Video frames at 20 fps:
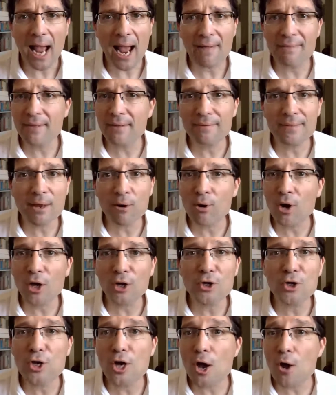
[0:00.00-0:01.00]
and that there
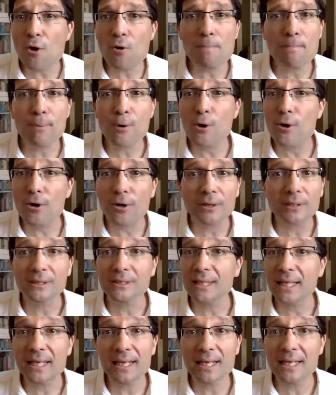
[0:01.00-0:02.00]
are no
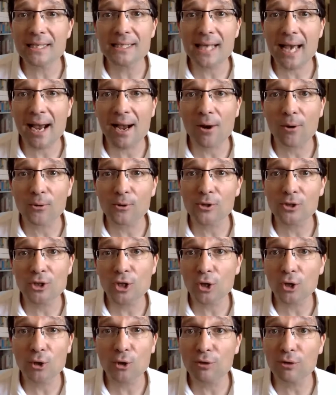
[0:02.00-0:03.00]
books in his house
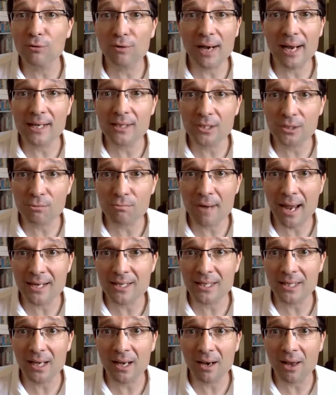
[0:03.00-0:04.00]
that could have led to
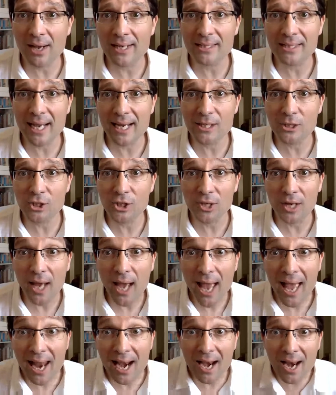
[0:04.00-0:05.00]
radicalization.
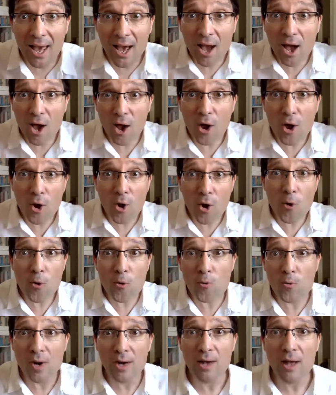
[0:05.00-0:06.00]

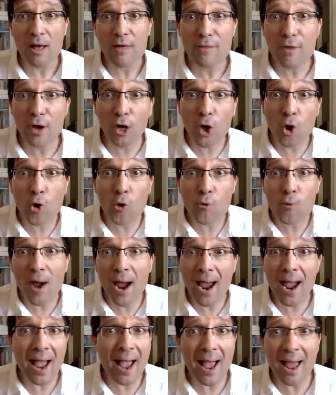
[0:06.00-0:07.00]
Hello! The
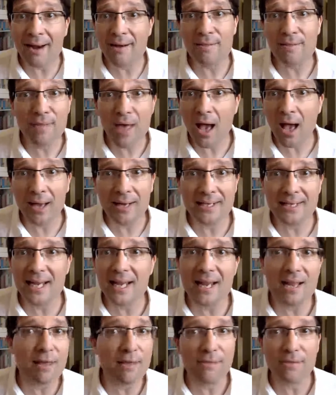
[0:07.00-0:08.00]
Quran, the
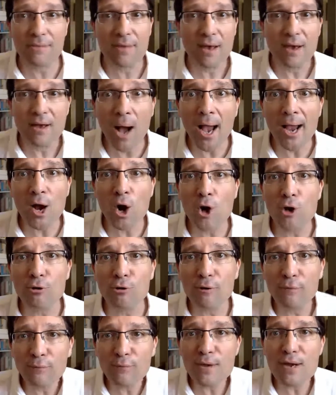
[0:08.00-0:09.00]
Hadith,
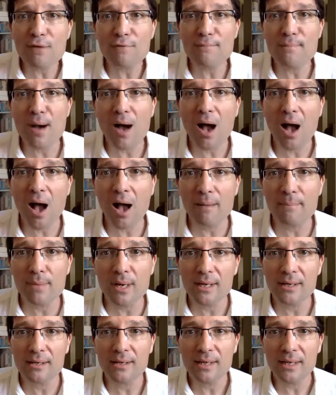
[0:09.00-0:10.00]
biography of
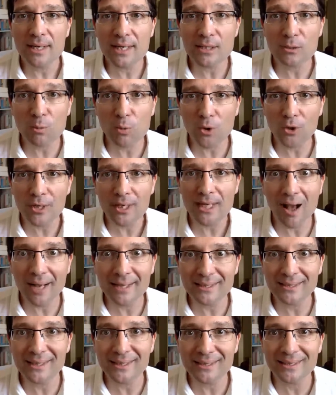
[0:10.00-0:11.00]
Muhammad is what
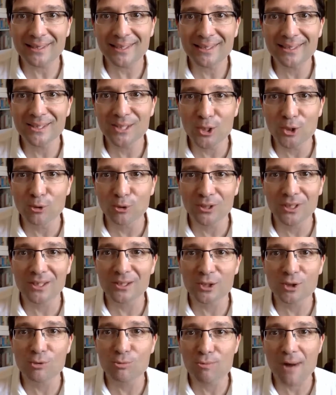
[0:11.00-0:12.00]
ISIS is
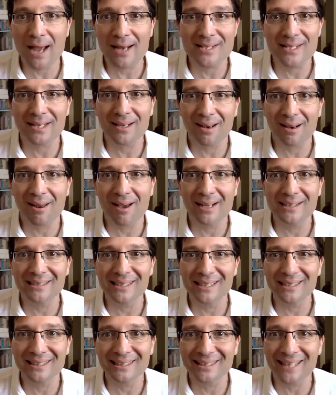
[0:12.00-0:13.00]
using to
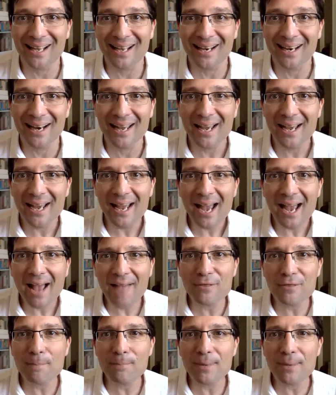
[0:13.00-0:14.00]
radicalize his son.
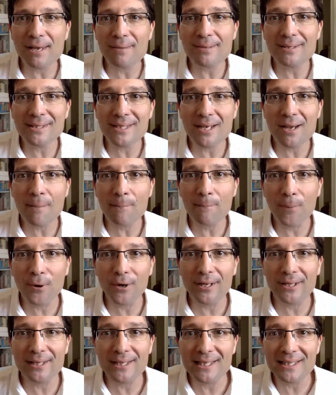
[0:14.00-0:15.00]
And the BBC are
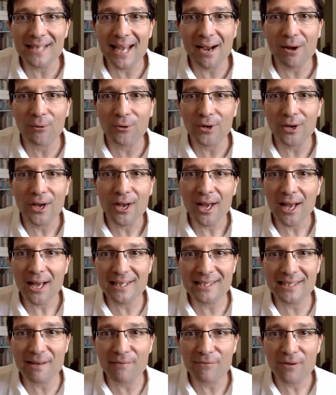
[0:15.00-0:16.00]
putting this out
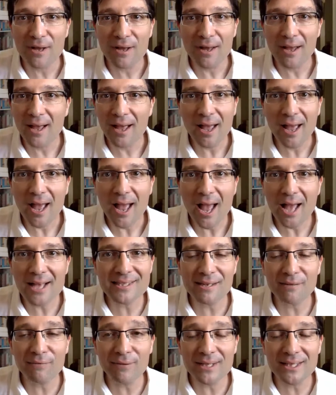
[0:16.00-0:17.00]
as if
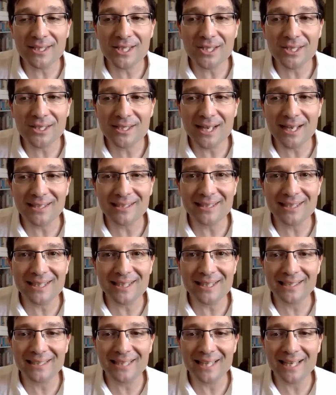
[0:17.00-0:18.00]
it just doesn't
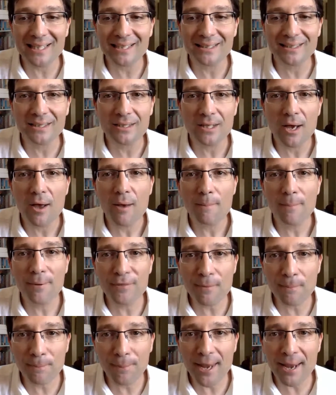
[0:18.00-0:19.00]
exist.
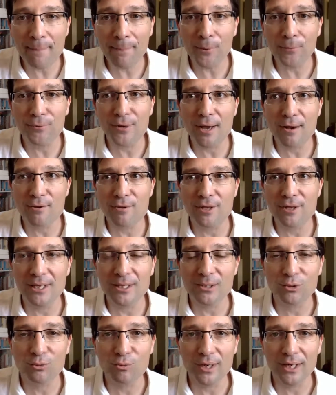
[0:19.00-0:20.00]
But the people know that
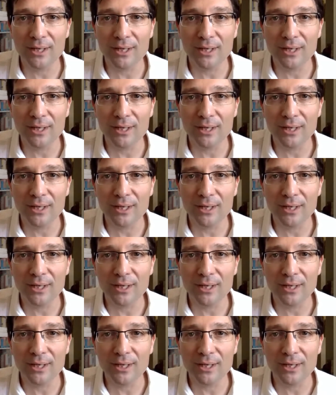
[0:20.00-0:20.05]
it's